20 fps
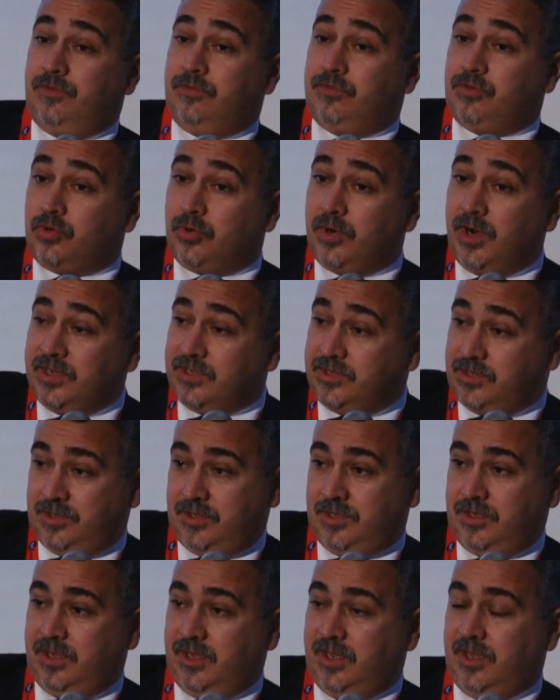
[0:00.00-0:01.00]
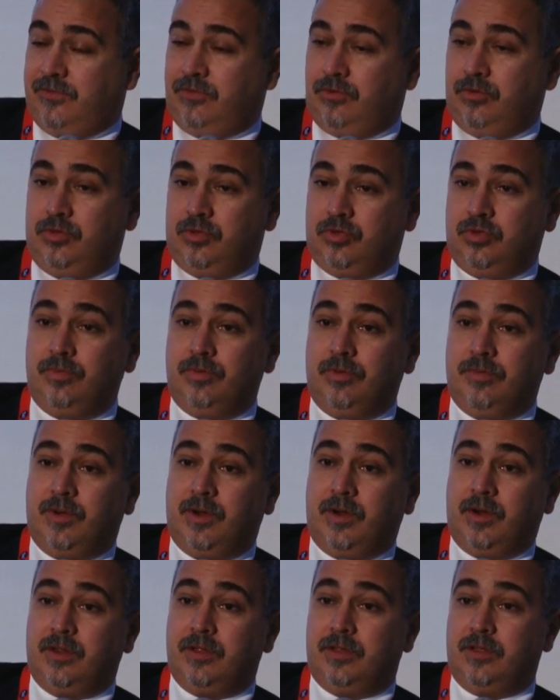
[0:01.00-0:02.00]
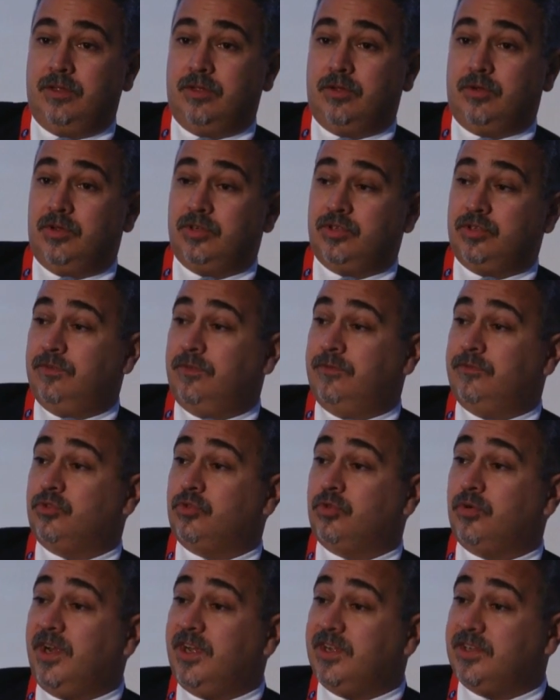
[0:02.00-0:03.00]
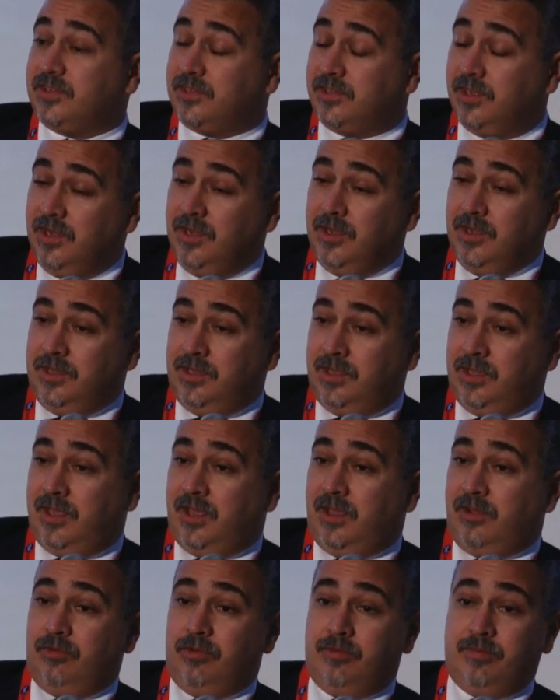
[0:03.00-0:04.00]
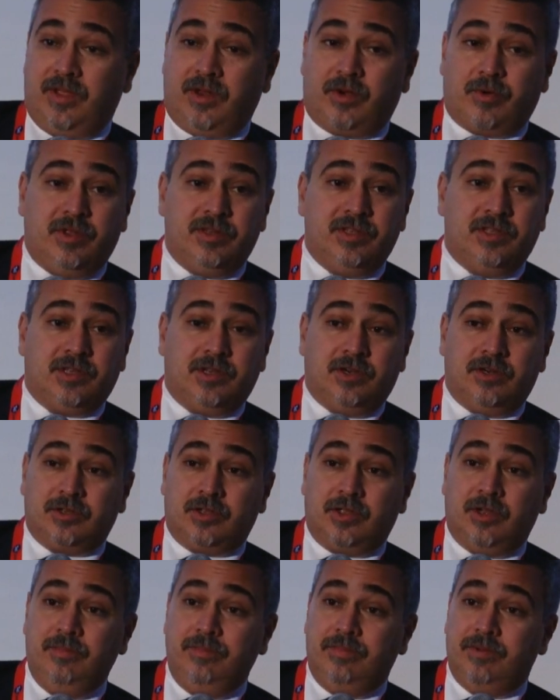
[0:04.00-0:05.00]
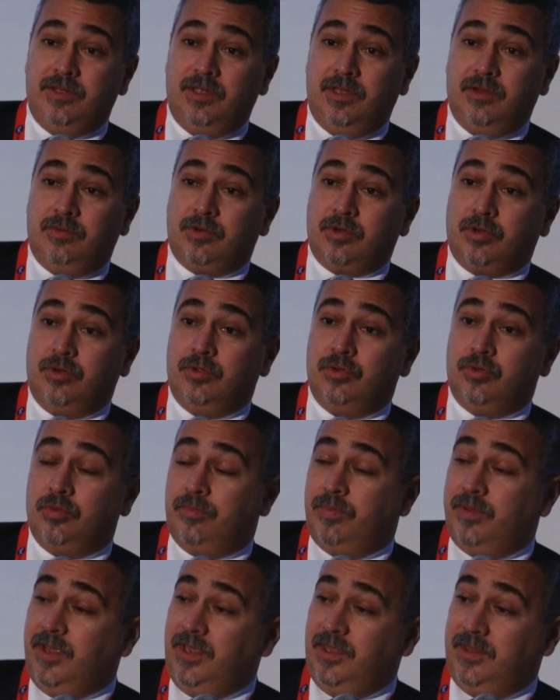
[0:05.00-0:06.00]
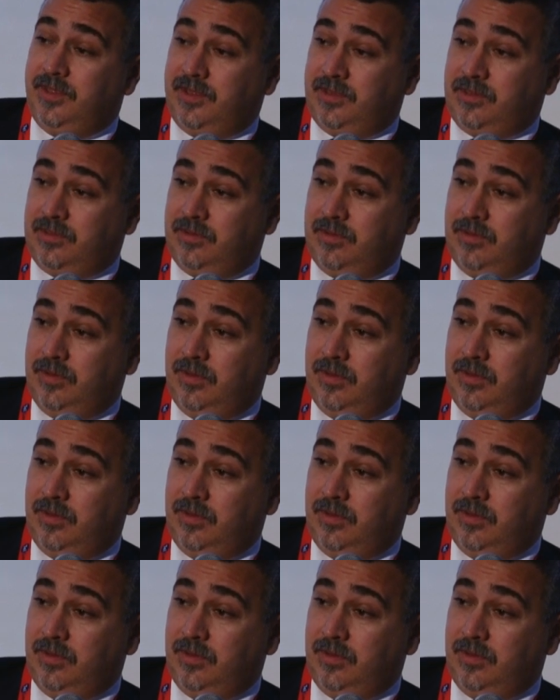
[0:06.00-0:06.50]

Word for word: of trust that I have to the supermarket and a question of trust that I have with my credit card company. We're going to pay that.